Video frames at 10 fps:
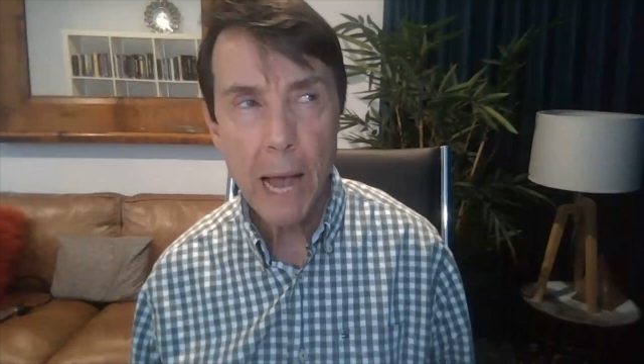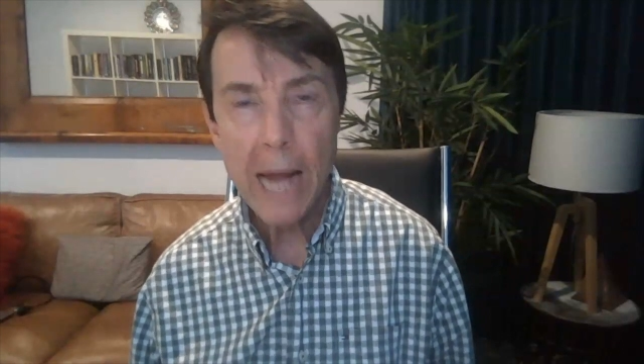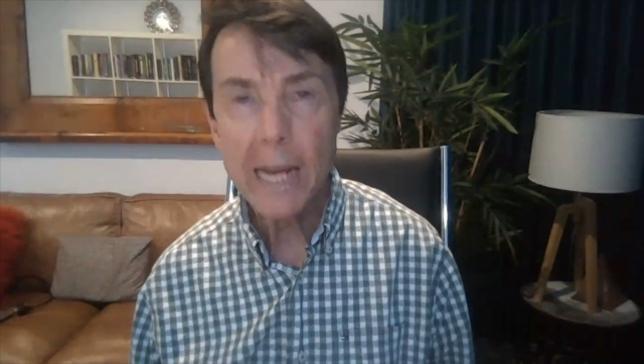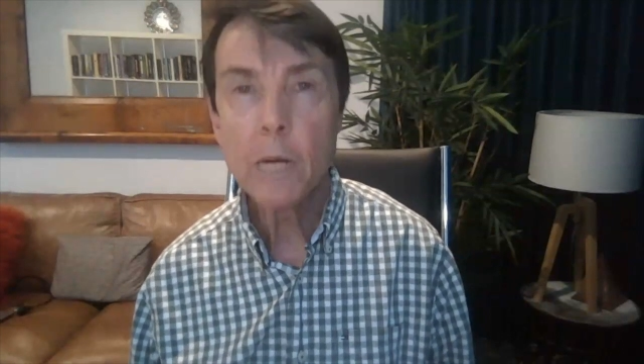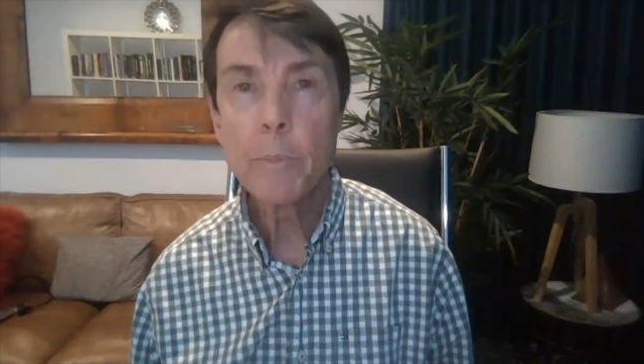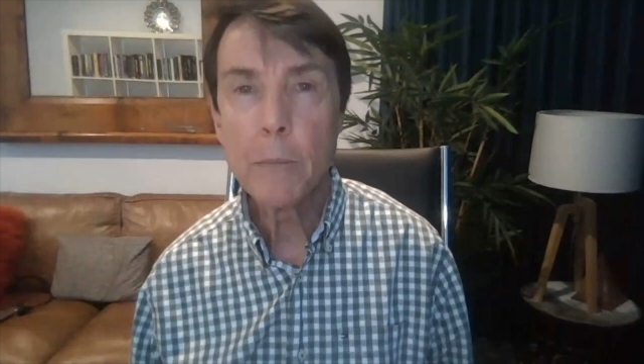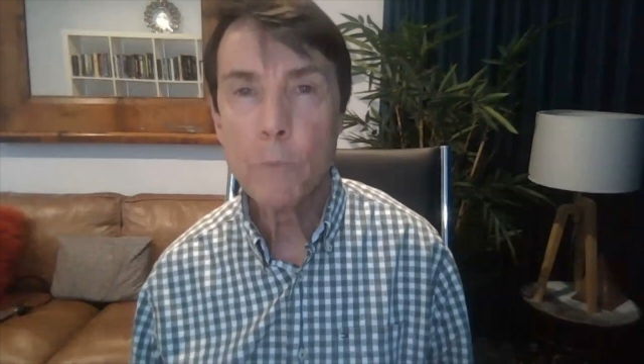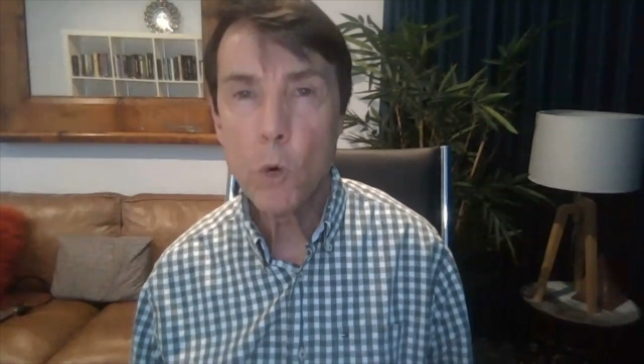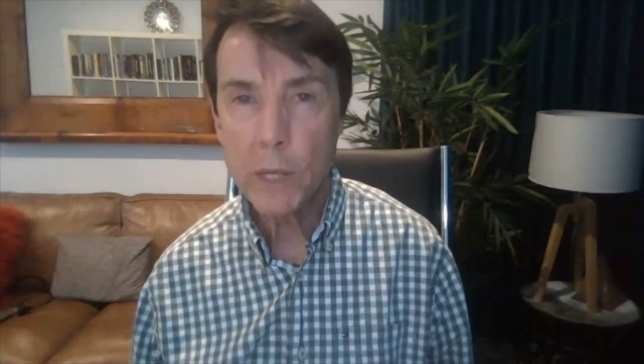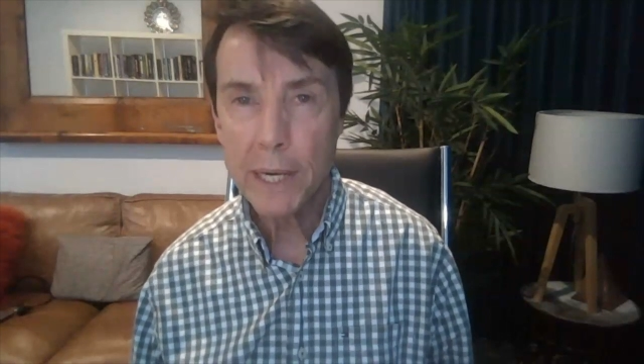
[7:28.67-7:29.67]
a little
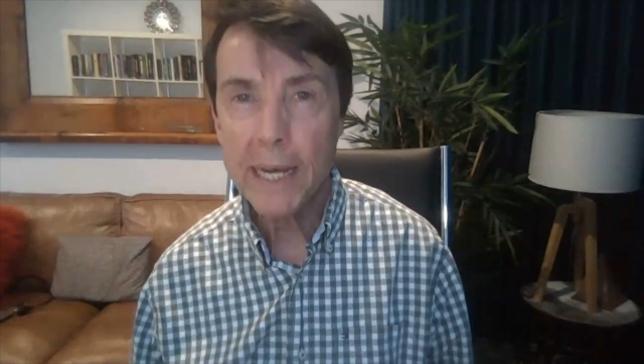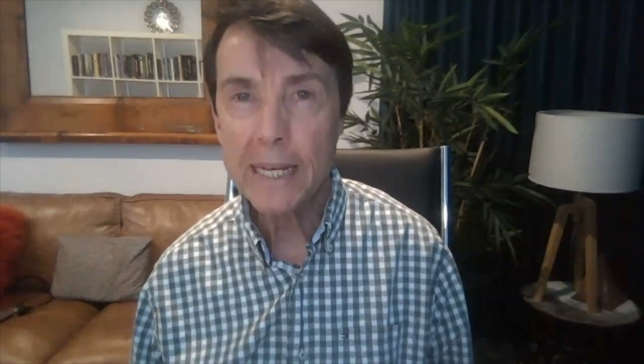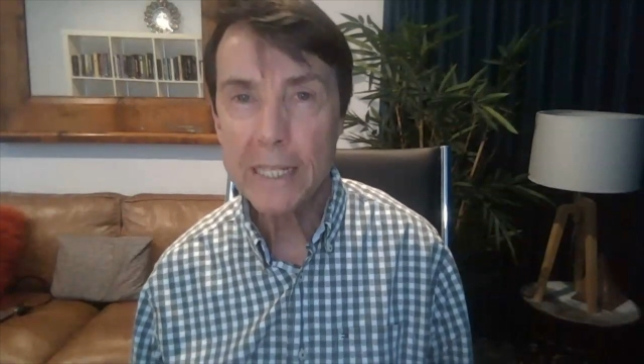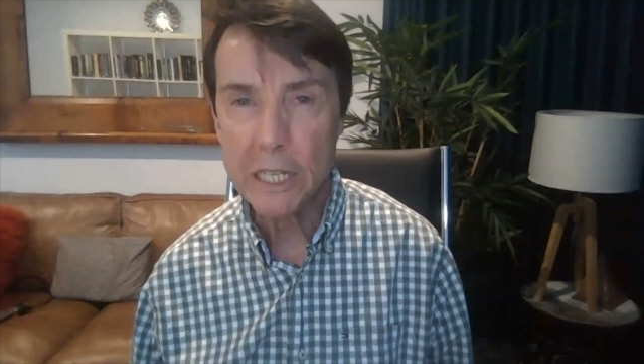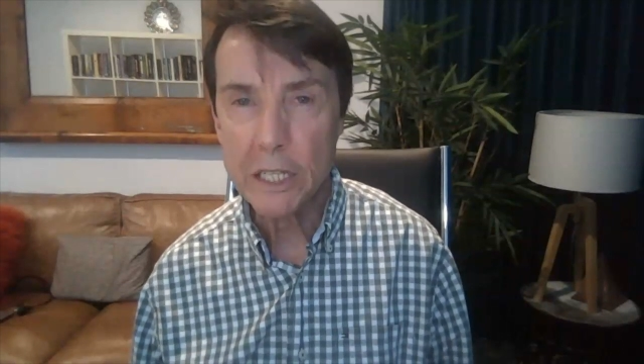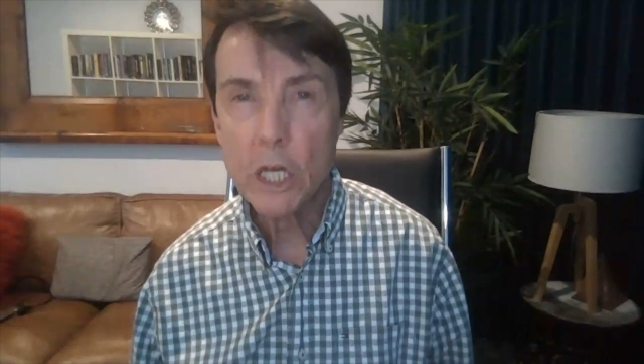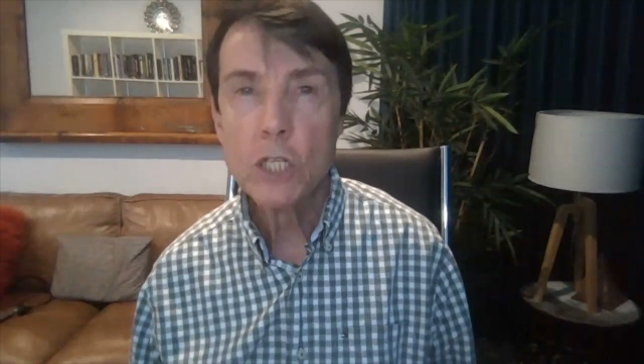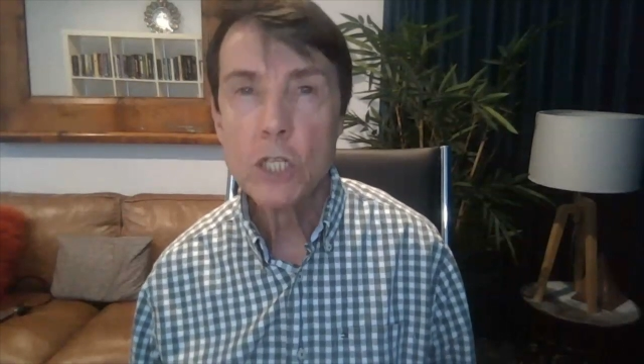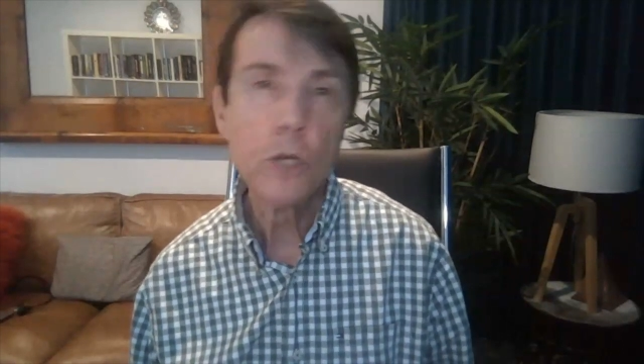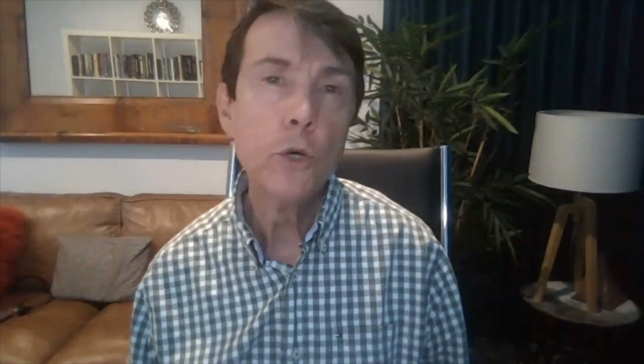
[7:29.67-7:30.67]
bit more connected
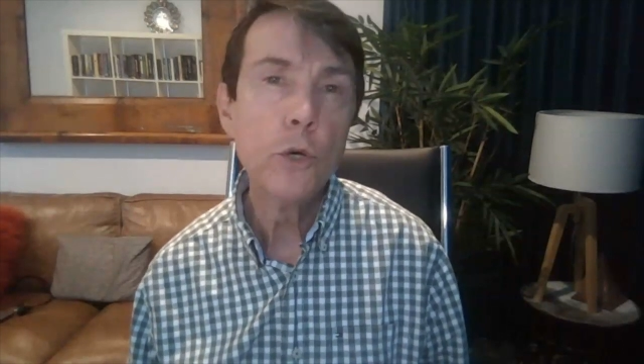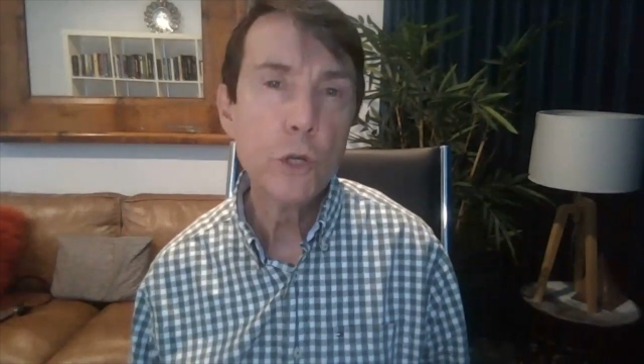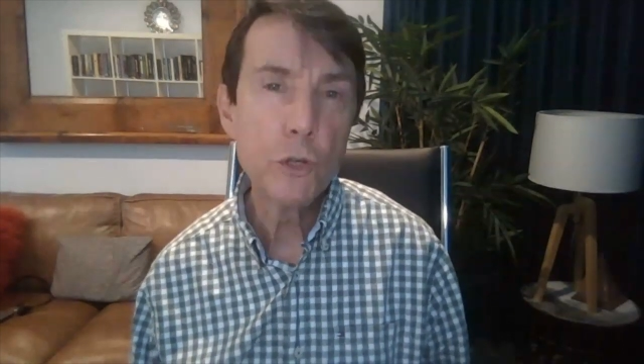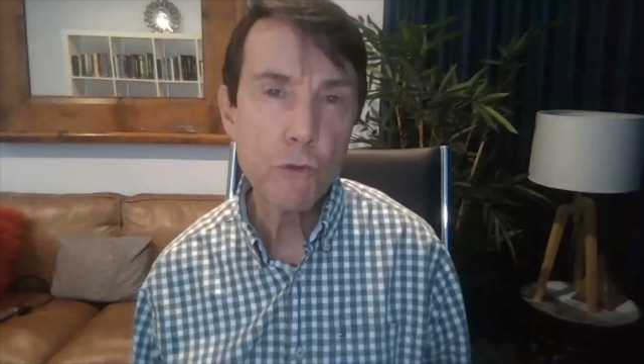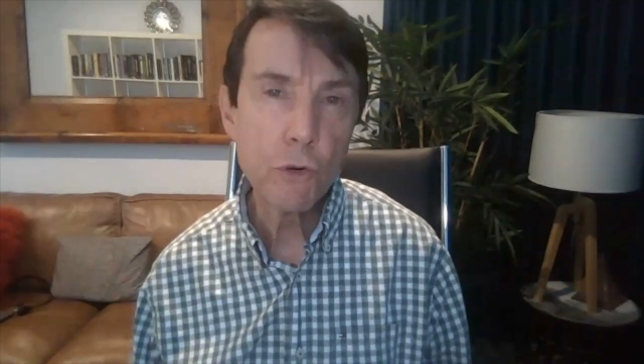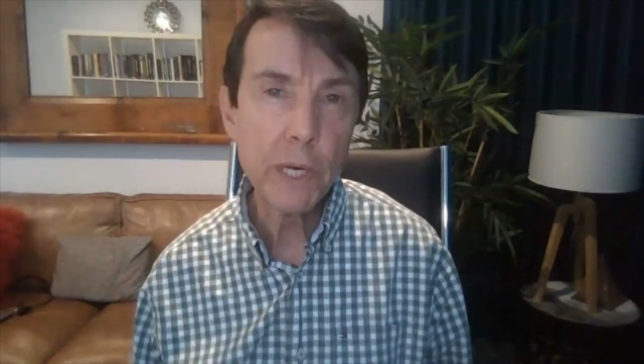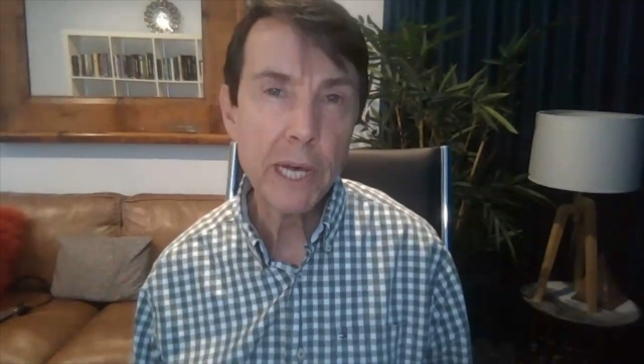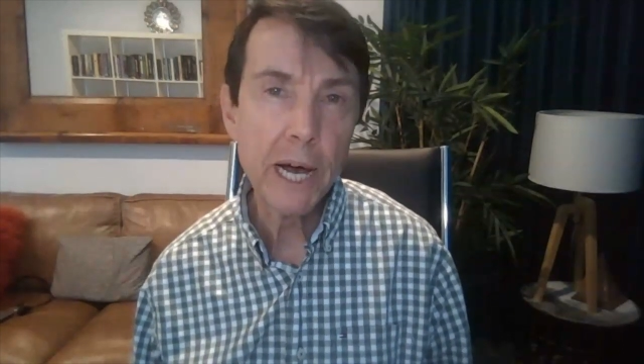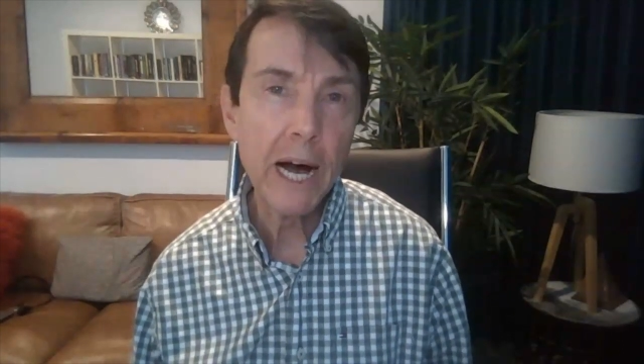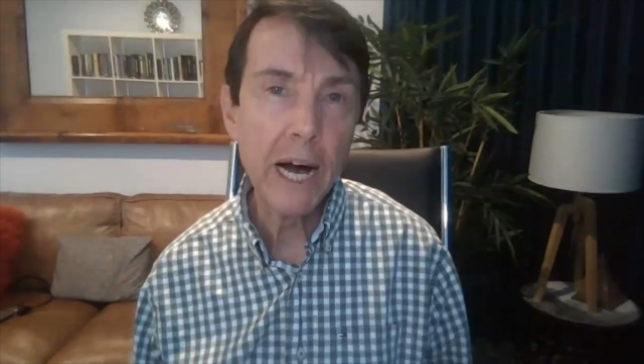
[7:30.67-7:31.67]
to who you
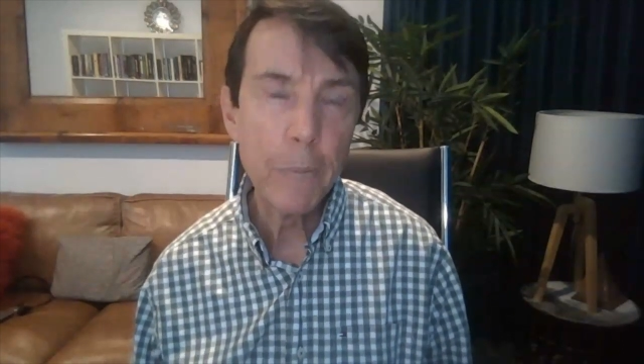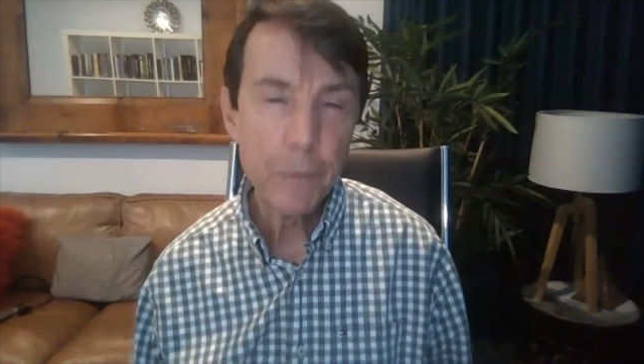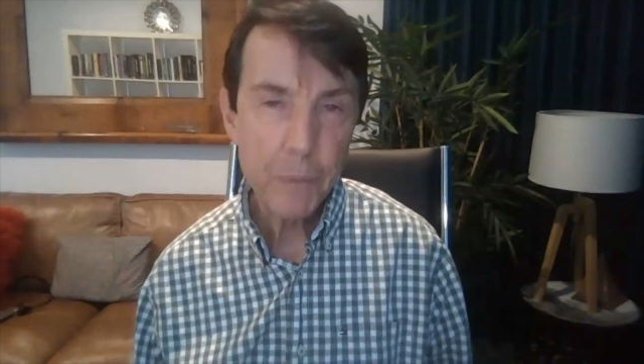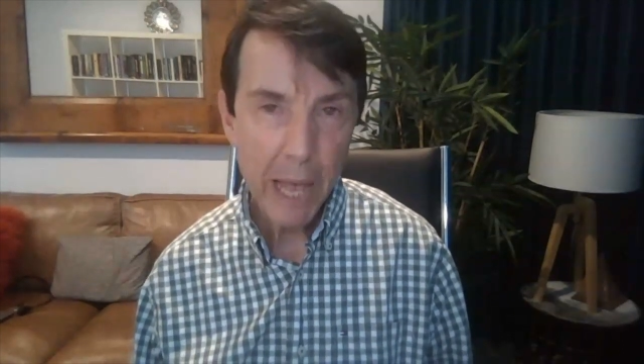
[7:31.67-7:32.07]
truly are